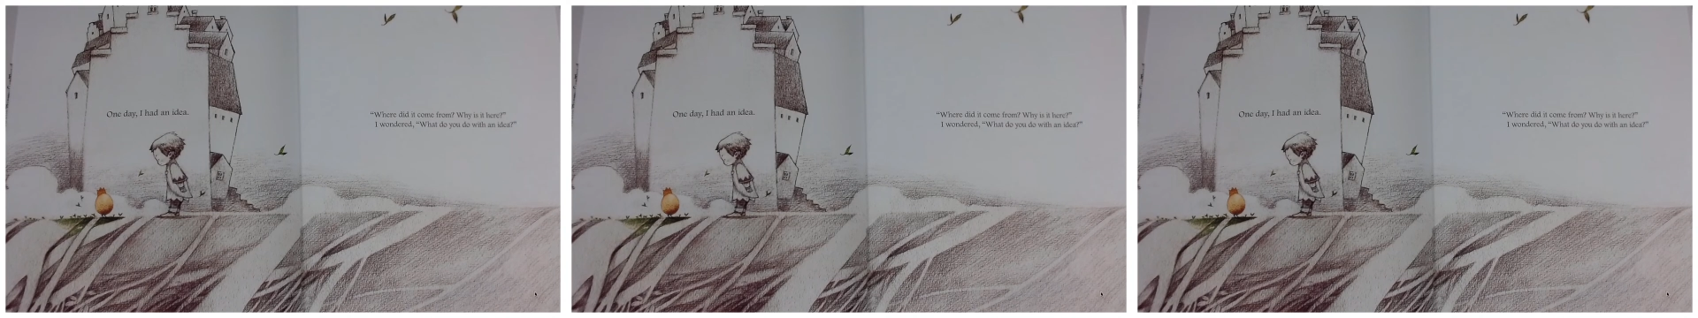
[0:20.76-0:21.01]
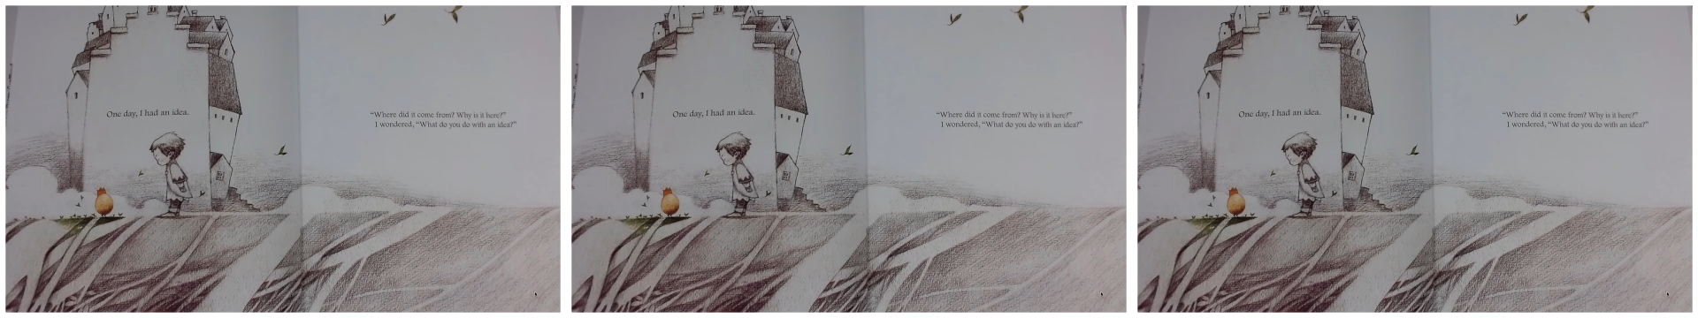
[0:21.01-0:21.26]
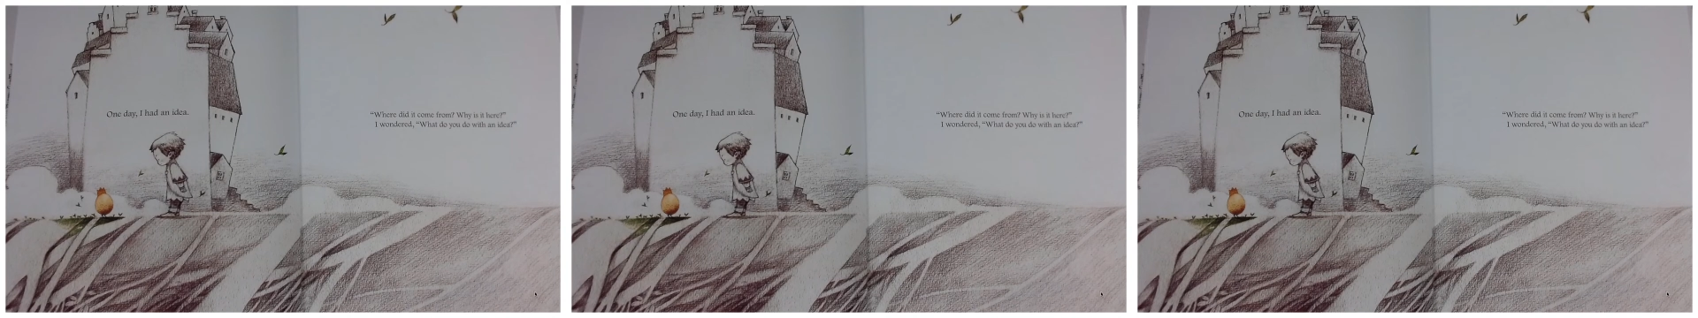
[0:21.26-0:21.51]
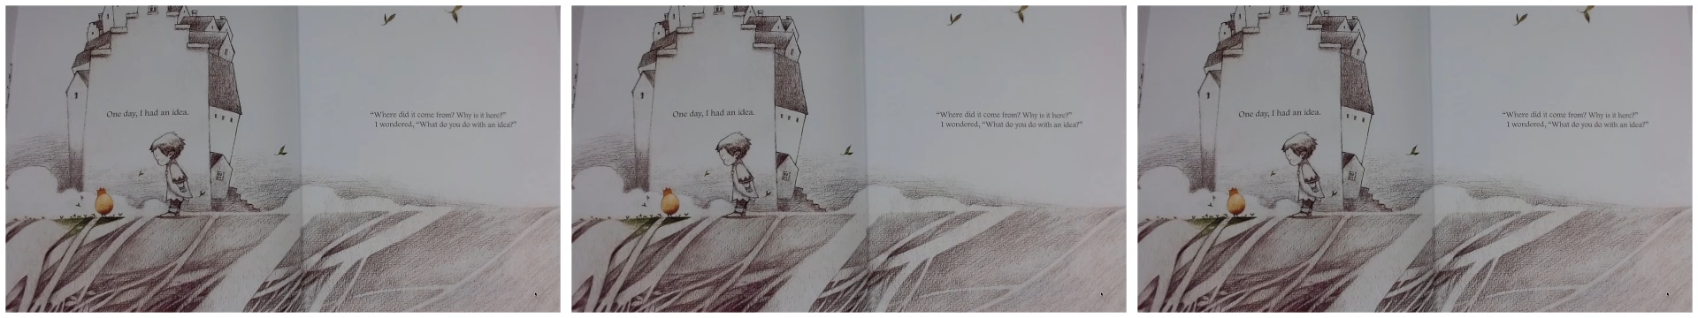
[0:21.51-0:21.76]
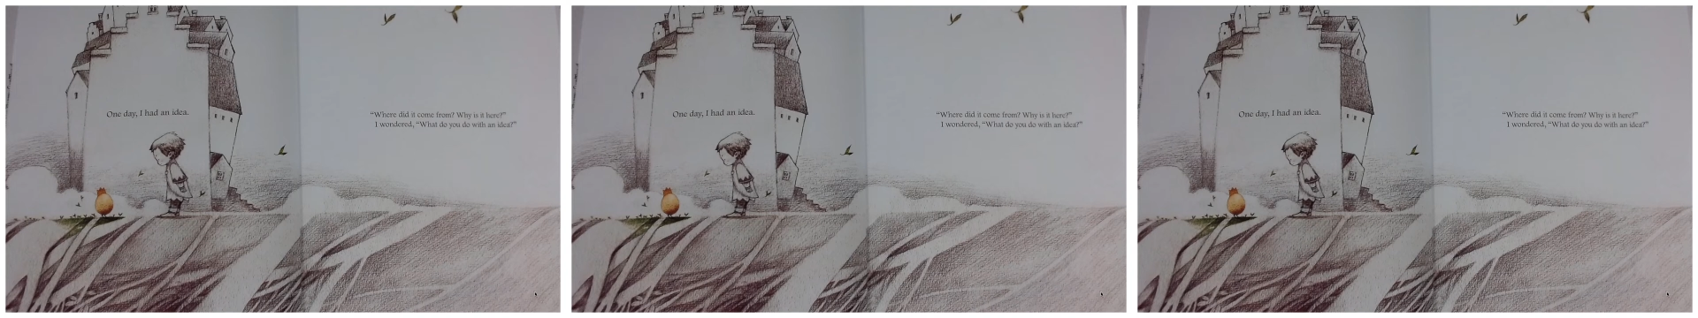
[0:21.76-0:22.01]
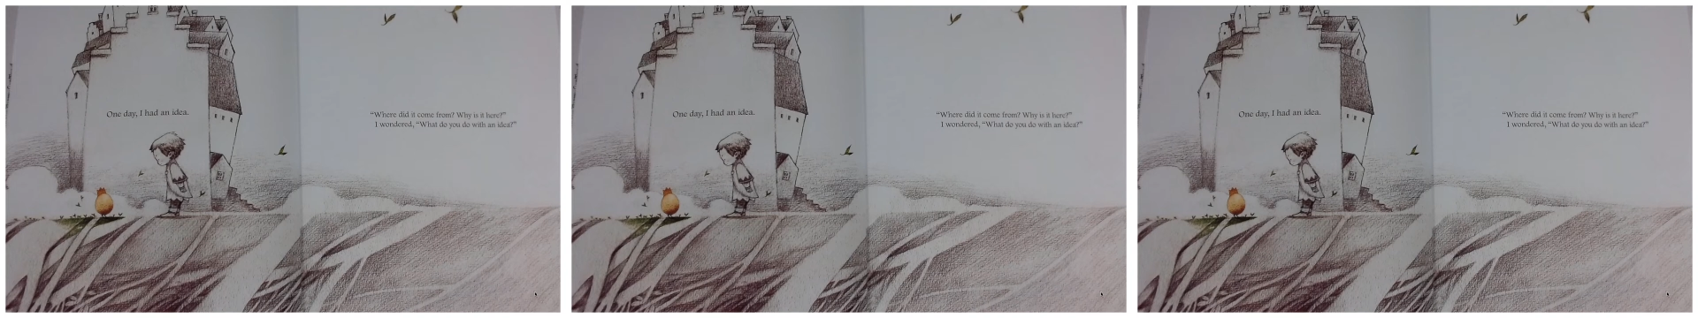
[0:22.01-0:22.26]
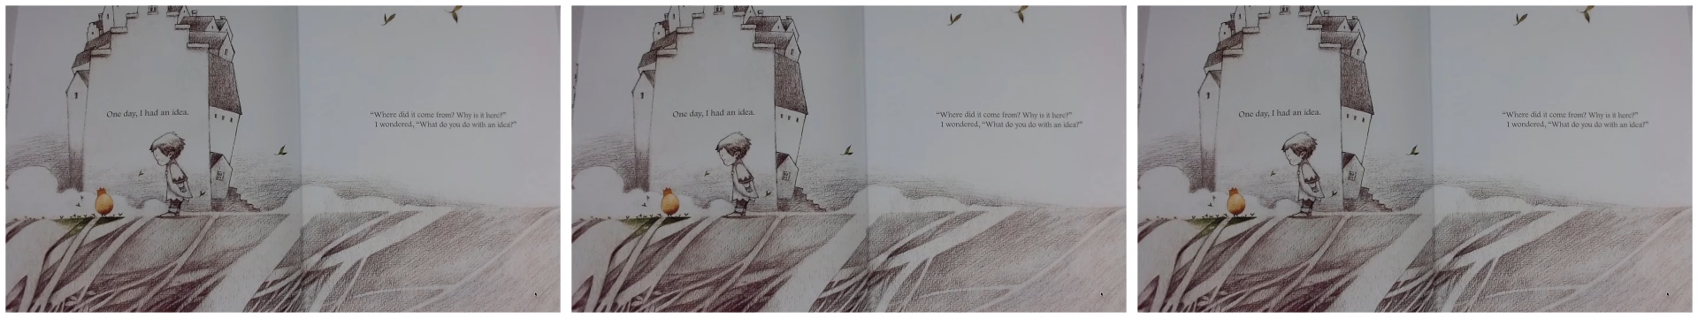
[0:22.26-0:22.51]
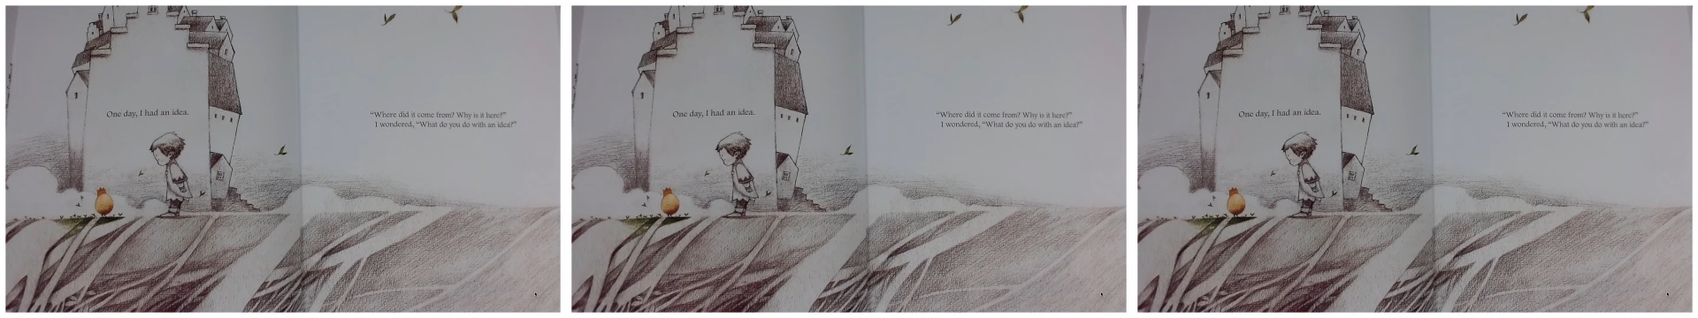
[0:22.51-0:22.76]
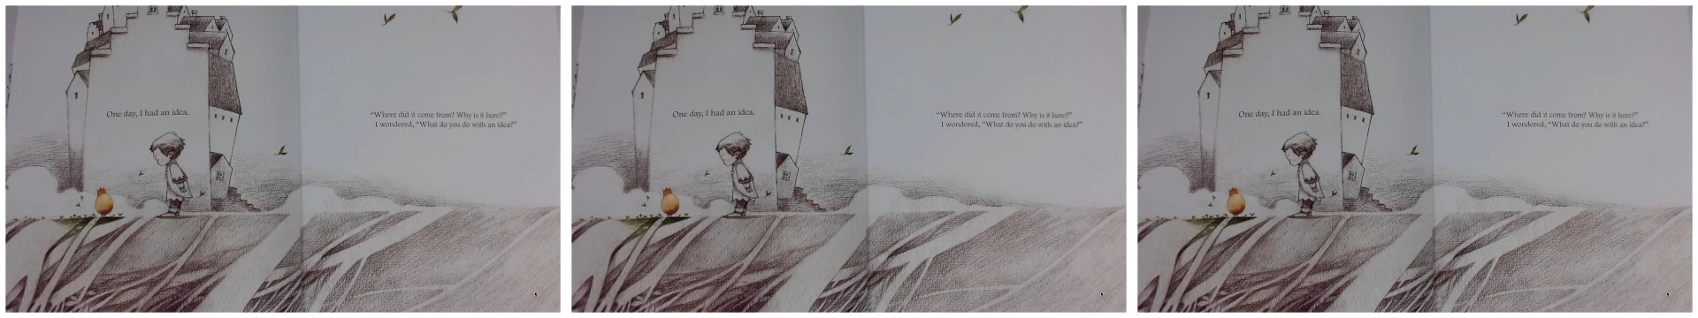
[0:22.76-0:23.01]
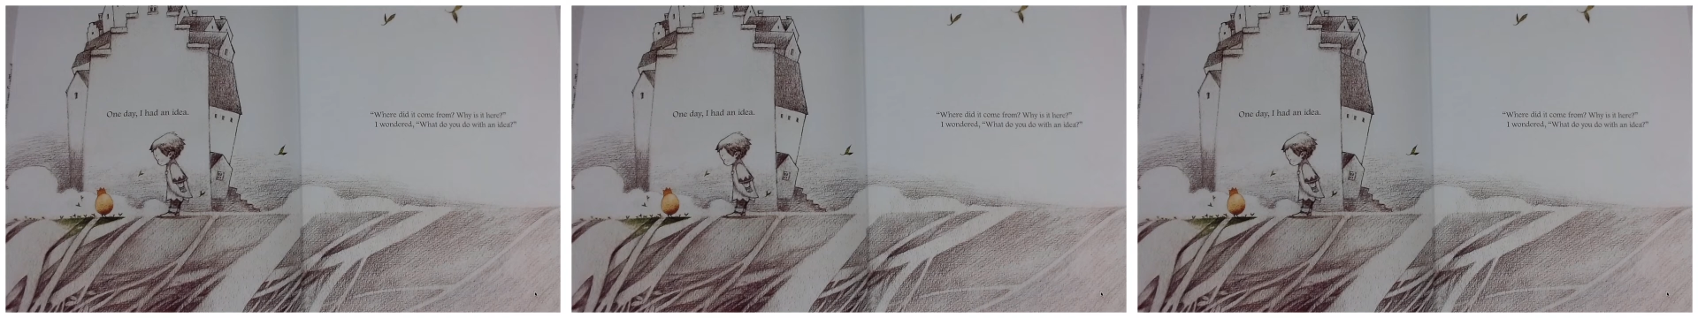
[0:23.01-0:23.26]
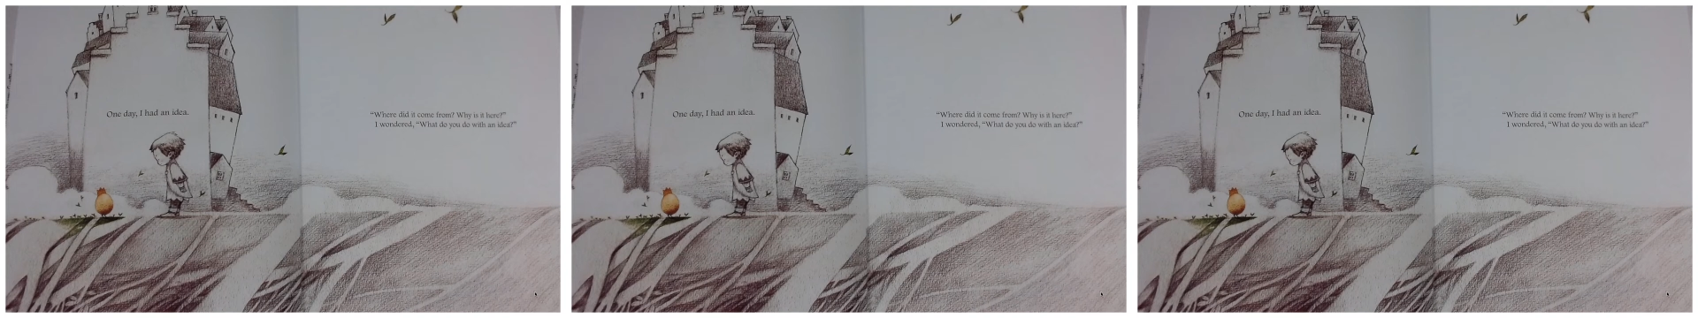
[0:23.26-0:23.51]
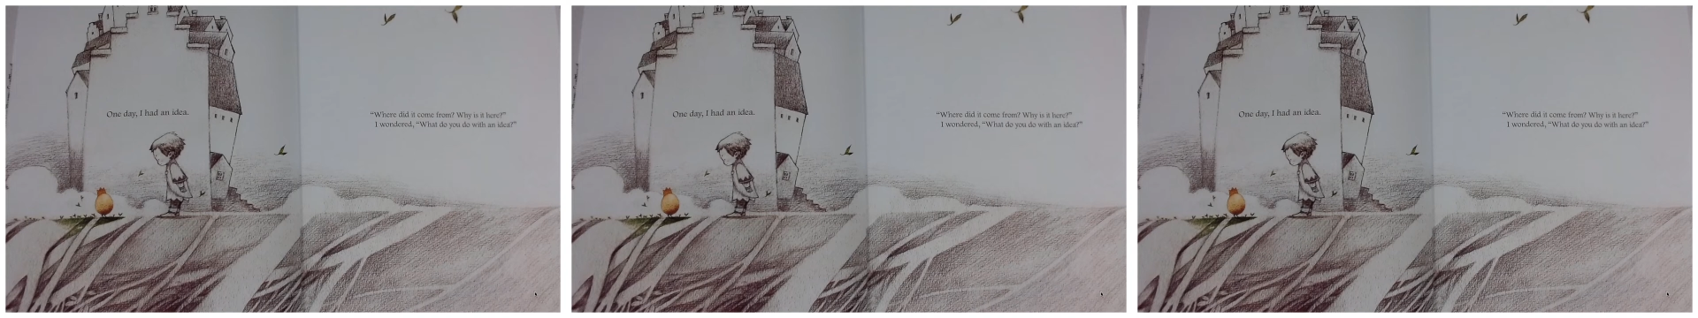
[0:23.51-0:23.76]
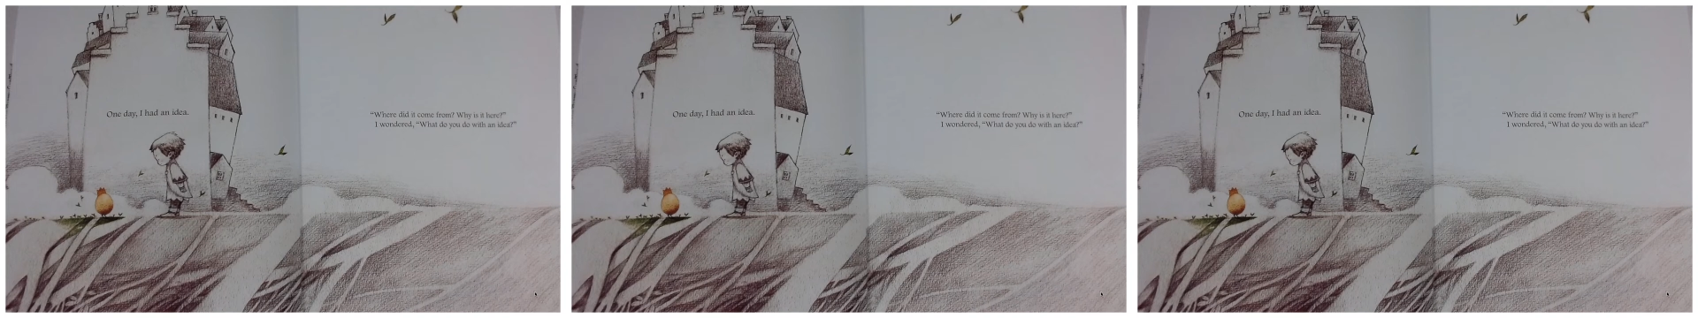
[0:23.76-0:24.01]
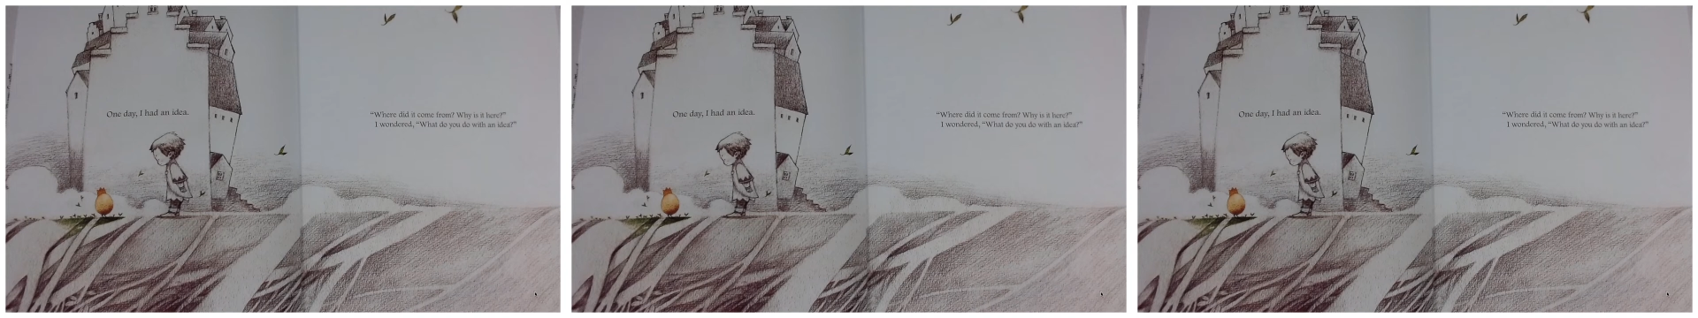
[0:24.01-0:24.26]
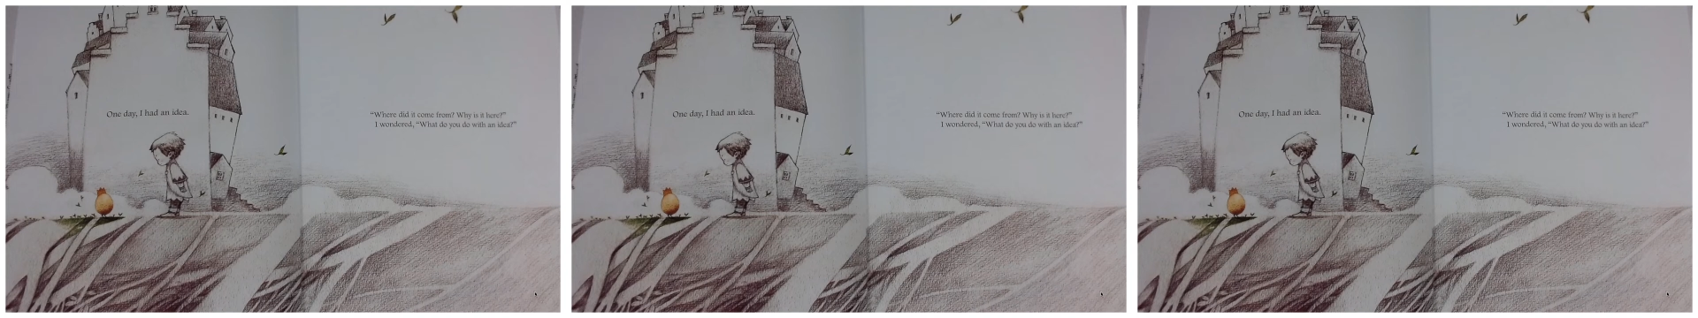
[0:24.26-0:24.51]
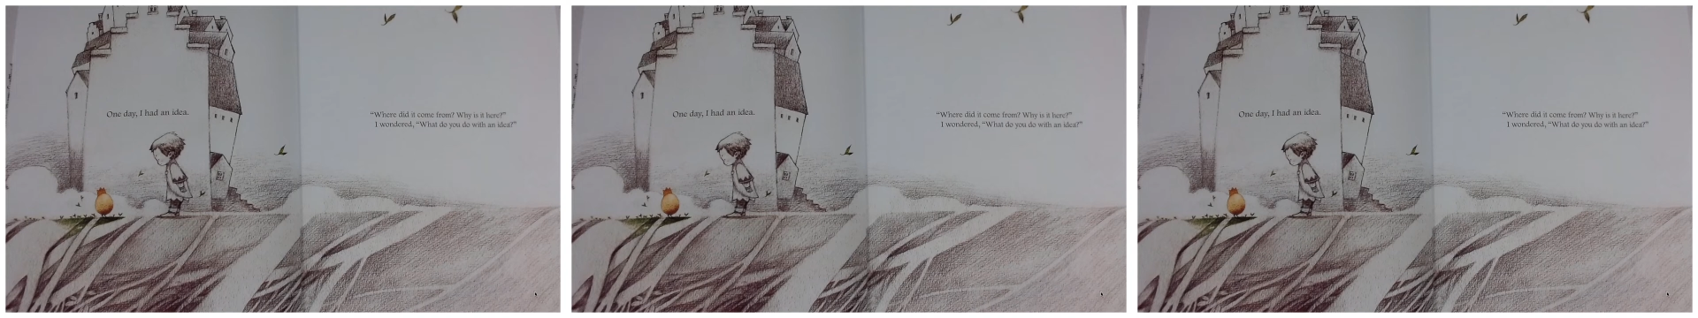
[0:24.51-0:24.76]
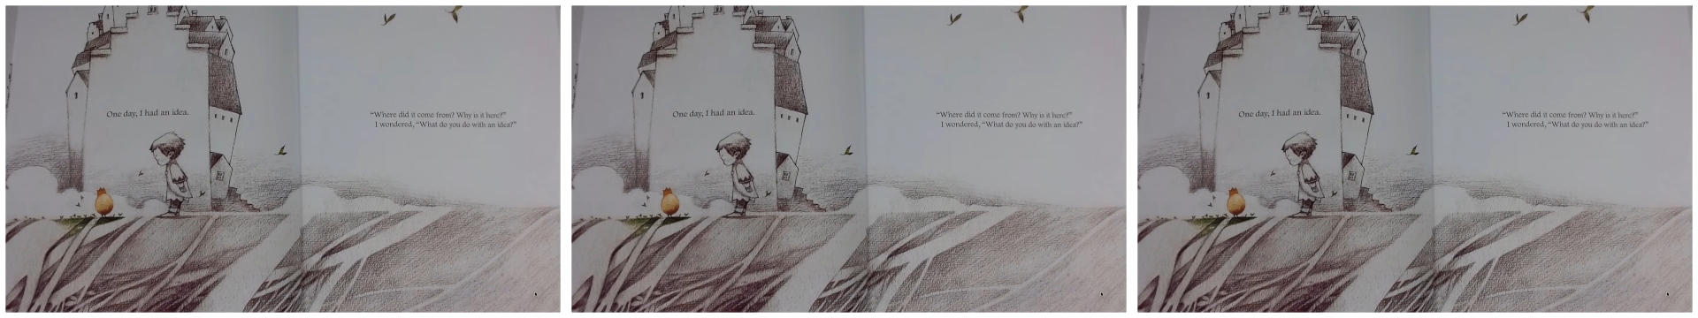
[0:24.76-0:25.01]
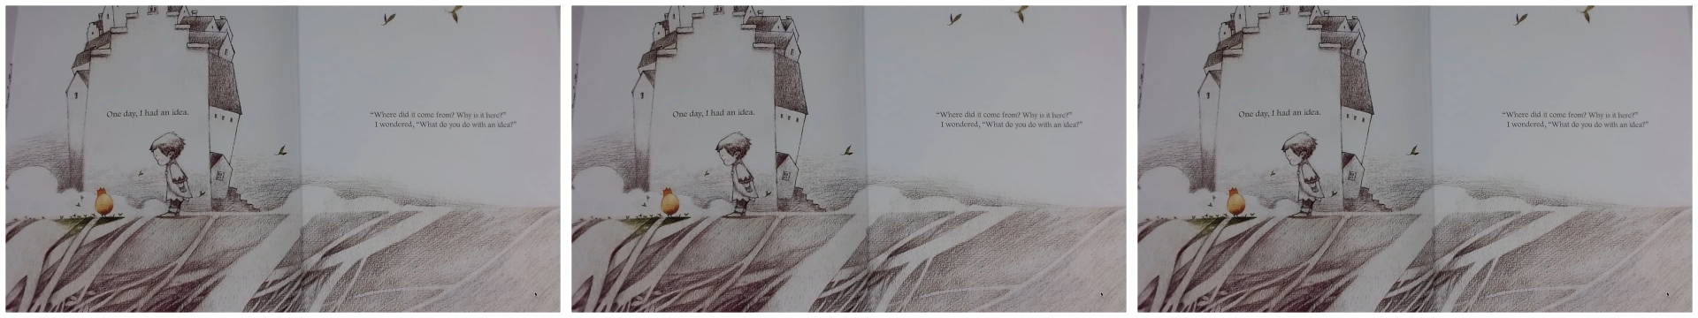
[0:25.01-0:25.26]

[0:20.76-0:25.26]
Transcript: No face is visible, so there are no lips to read.